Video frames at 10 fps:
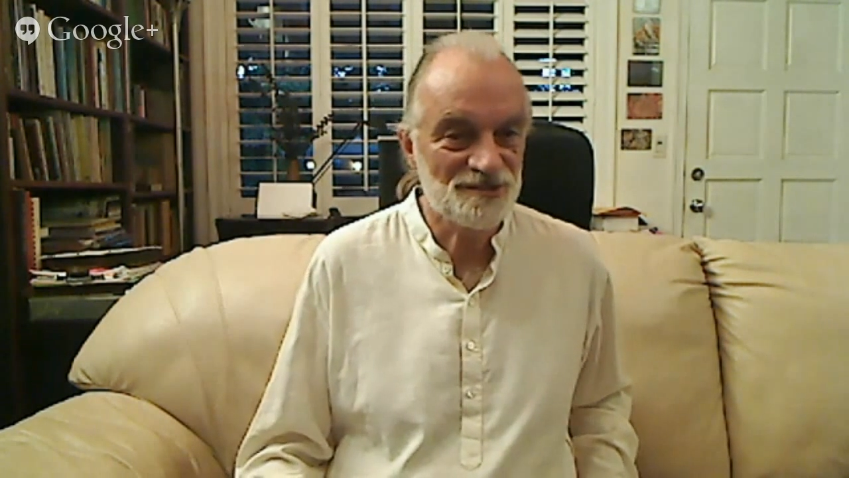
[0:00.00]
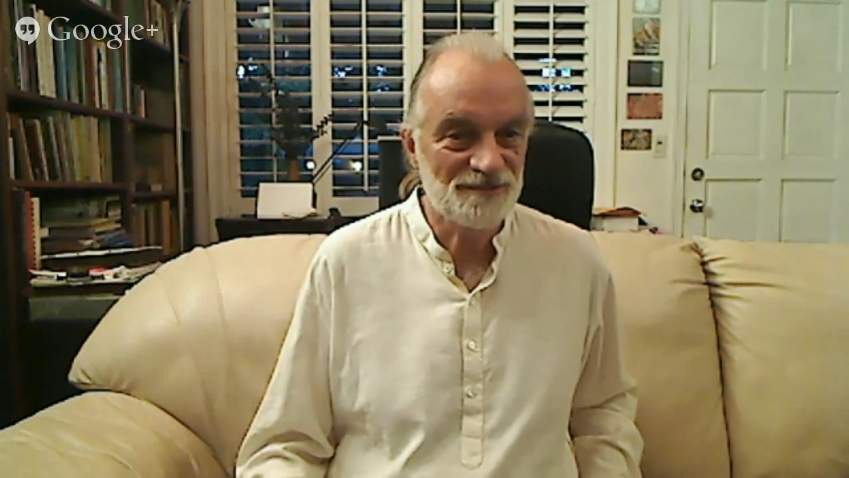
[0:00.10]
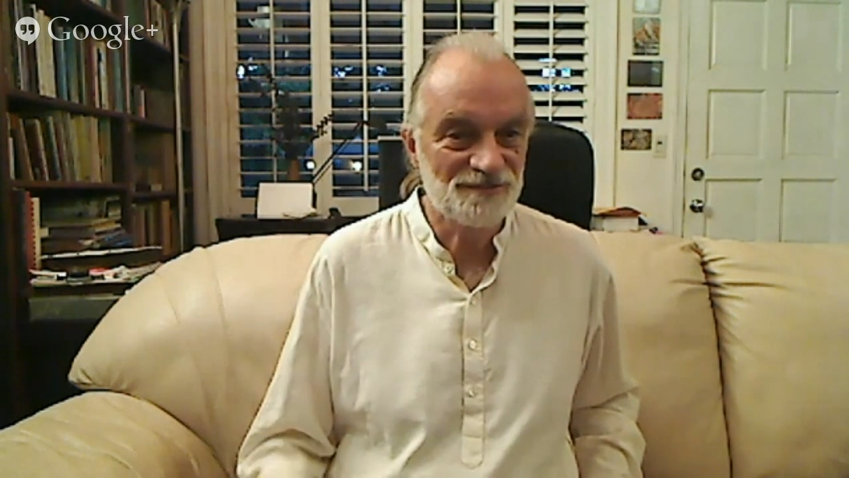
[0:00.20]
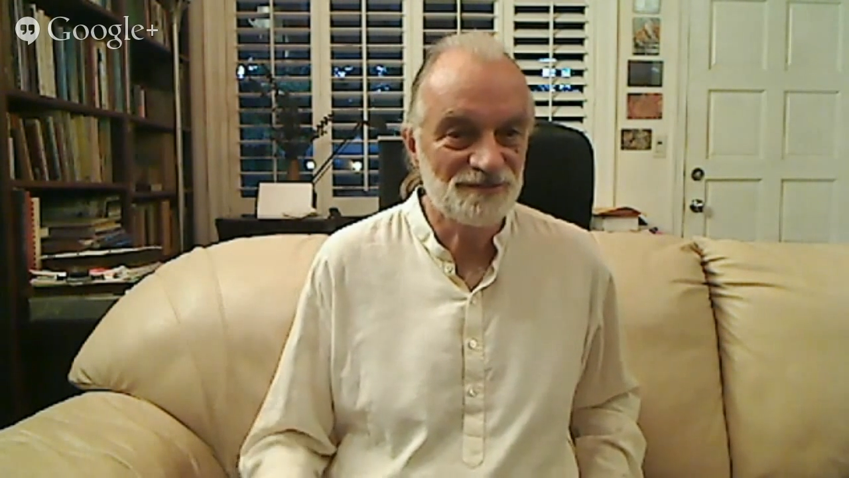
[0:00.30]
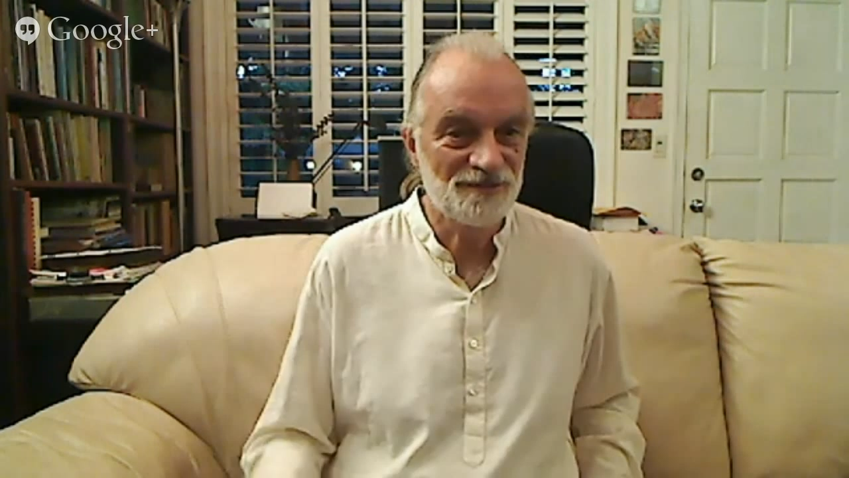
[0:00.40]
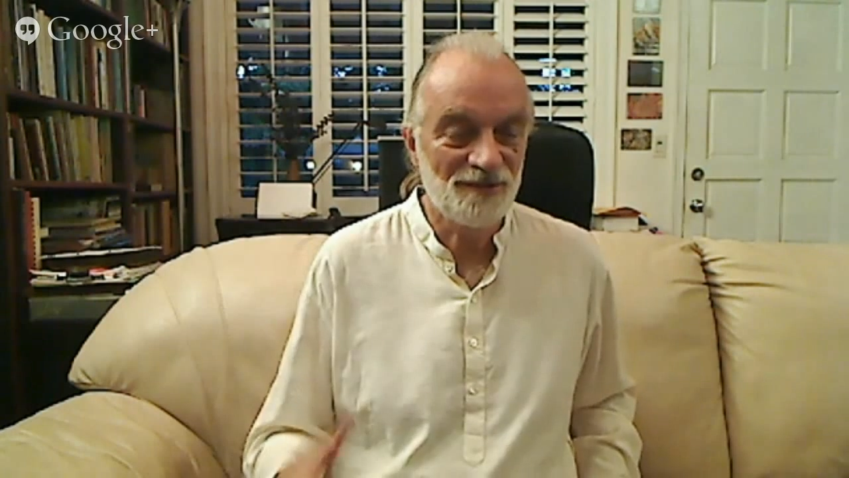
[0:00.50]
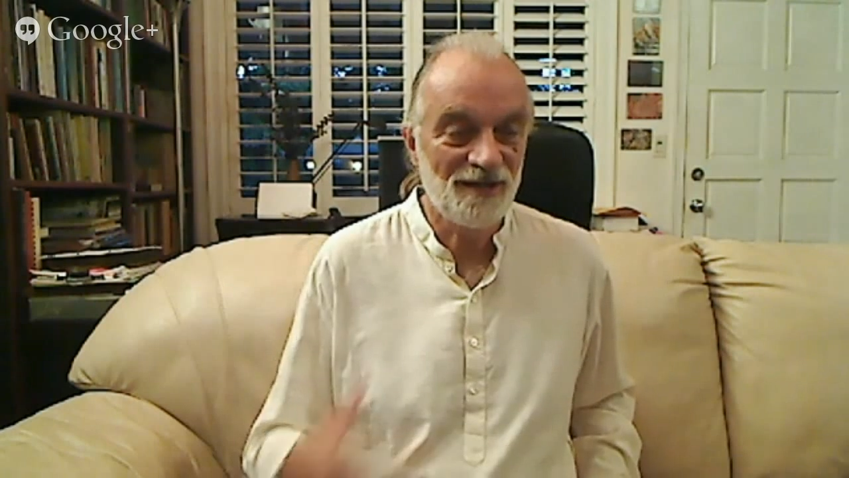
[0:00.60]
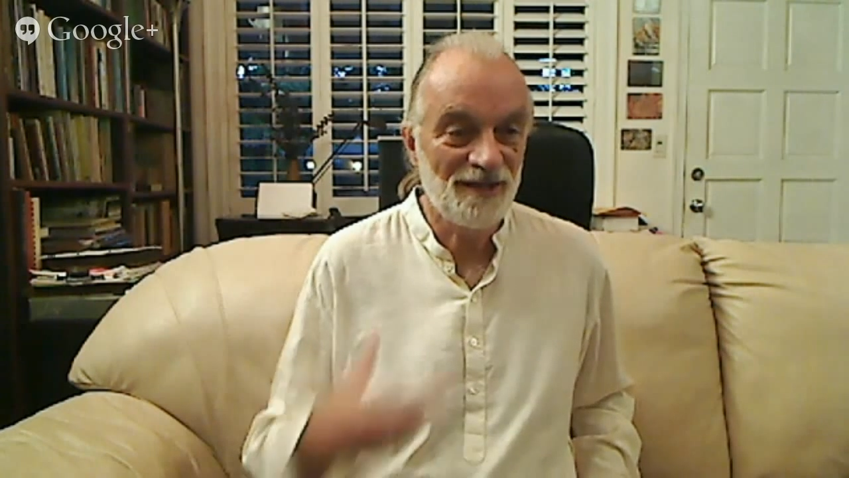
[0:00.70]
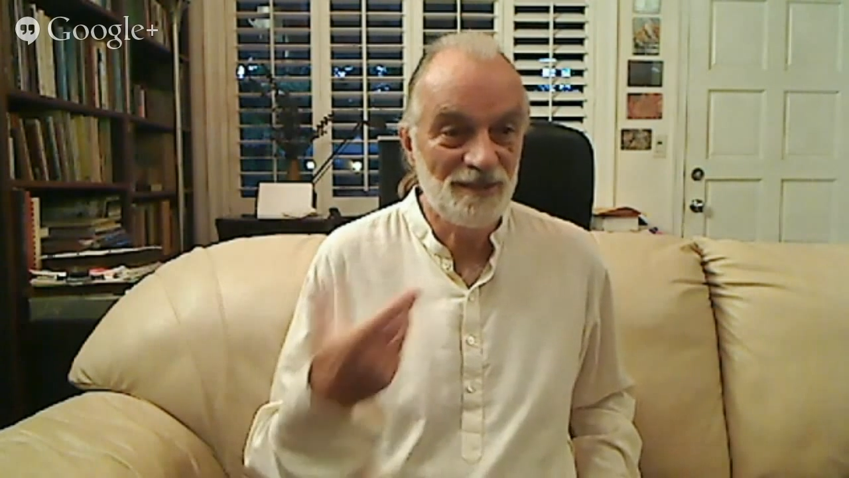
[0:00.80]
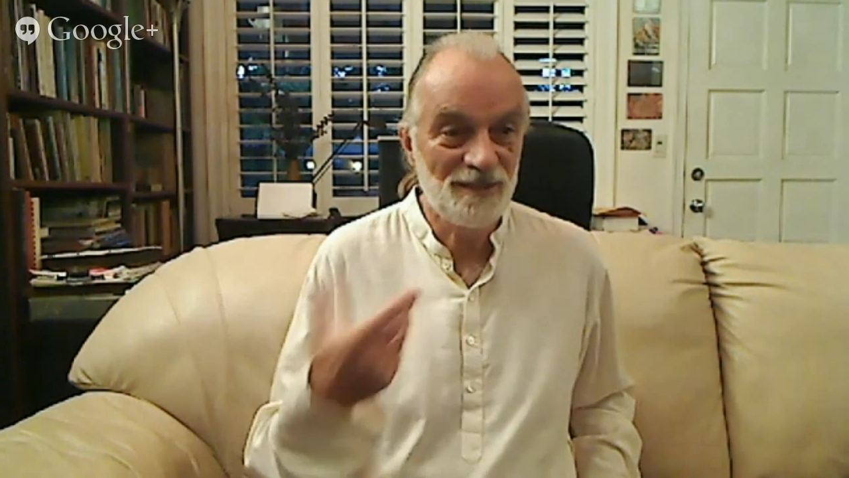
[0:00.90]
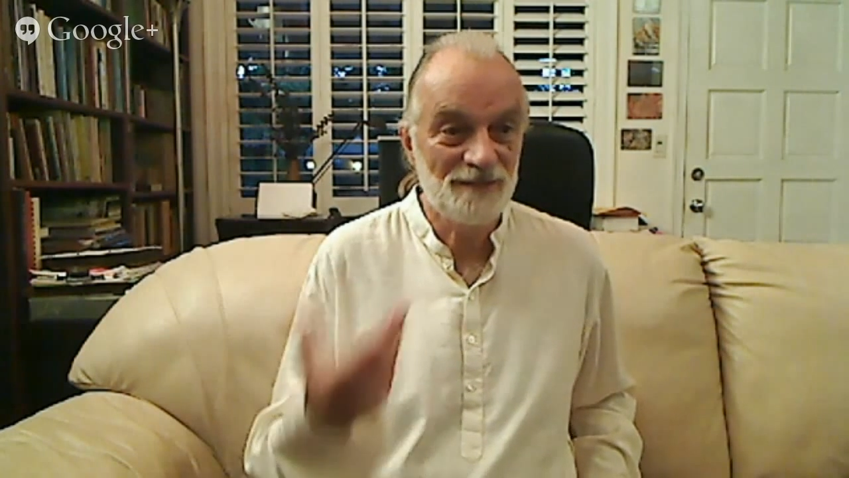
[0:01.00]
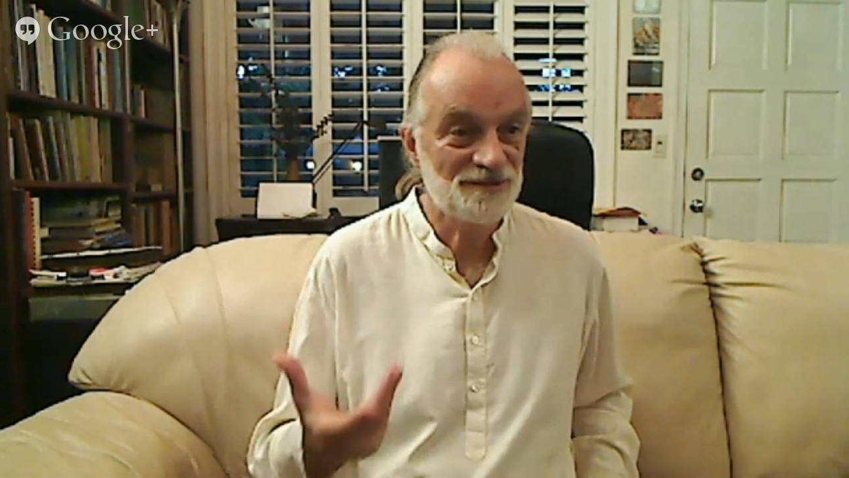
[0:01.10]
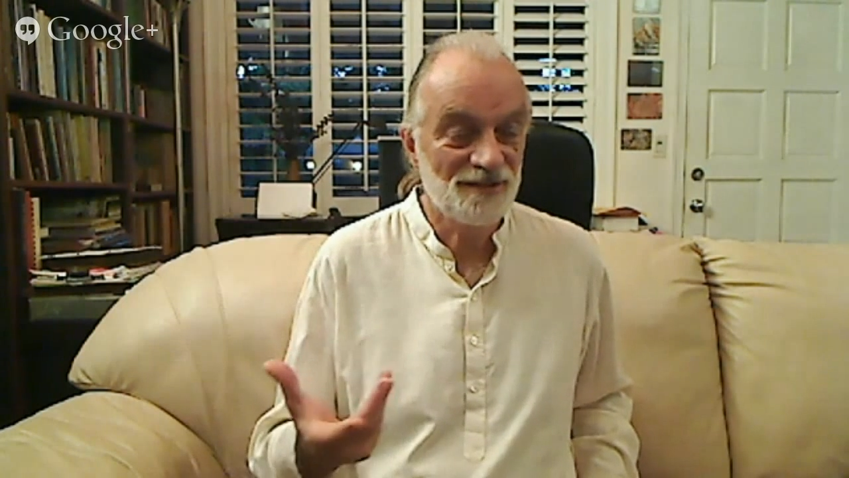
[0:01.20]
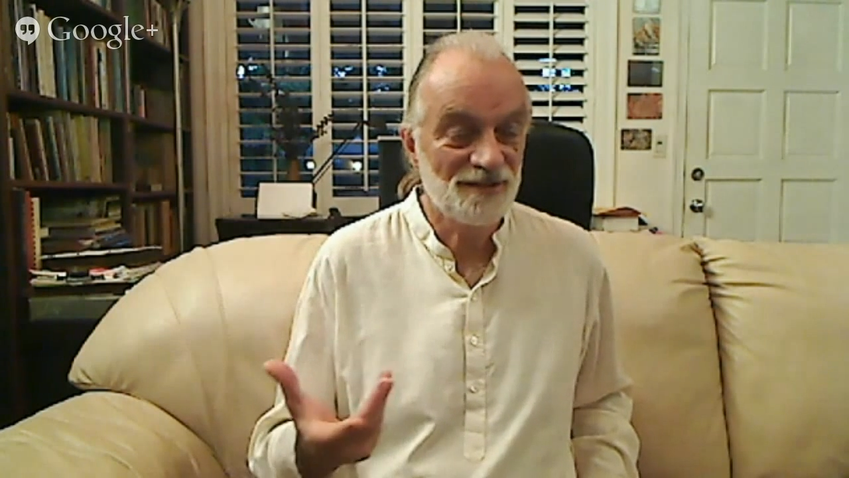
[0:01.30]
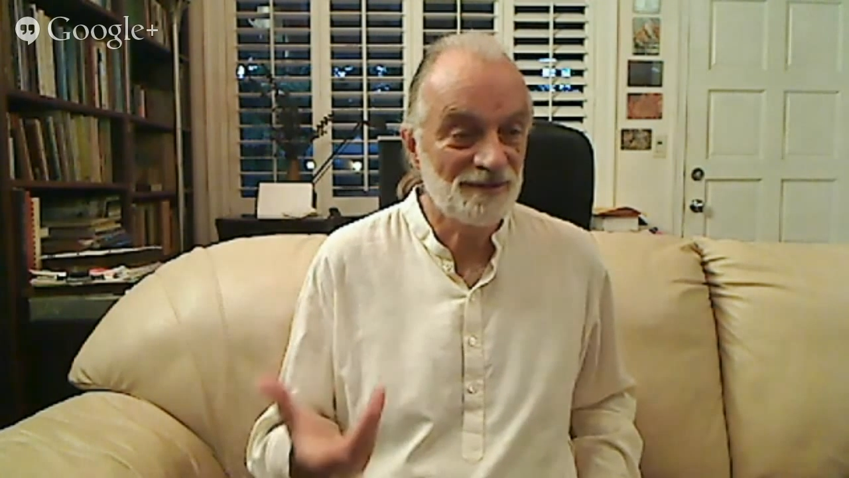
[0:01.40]
even though I may be
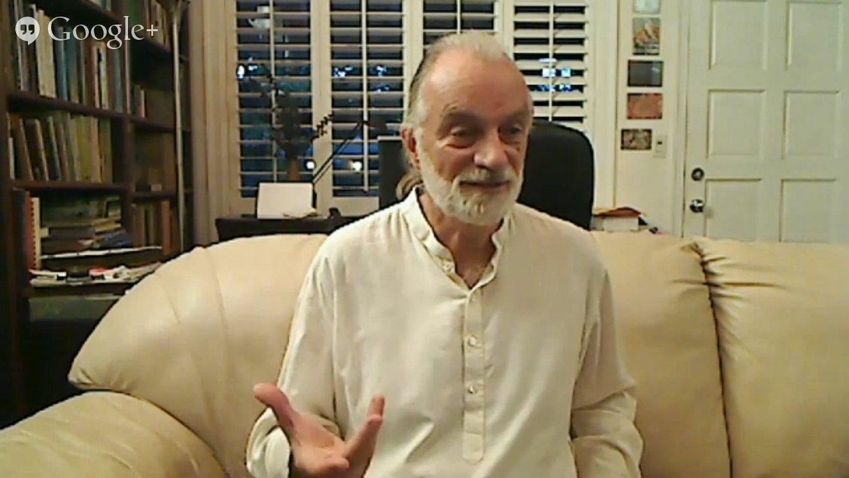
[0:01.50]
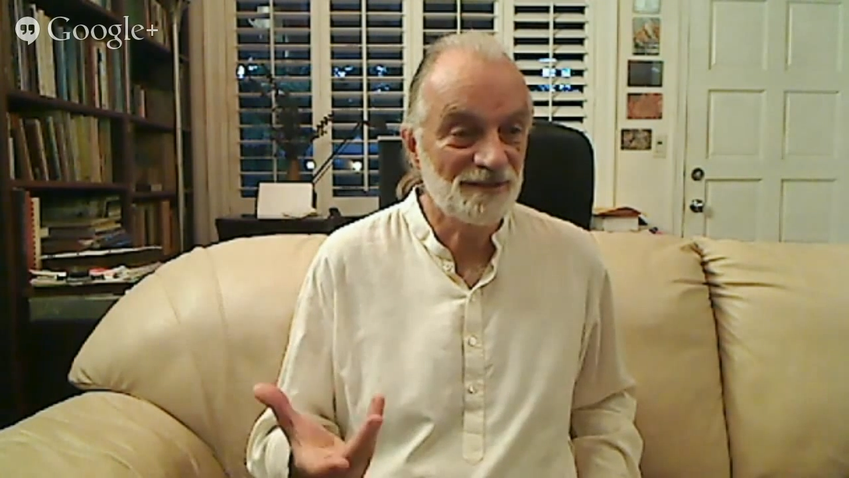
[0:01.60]
talking,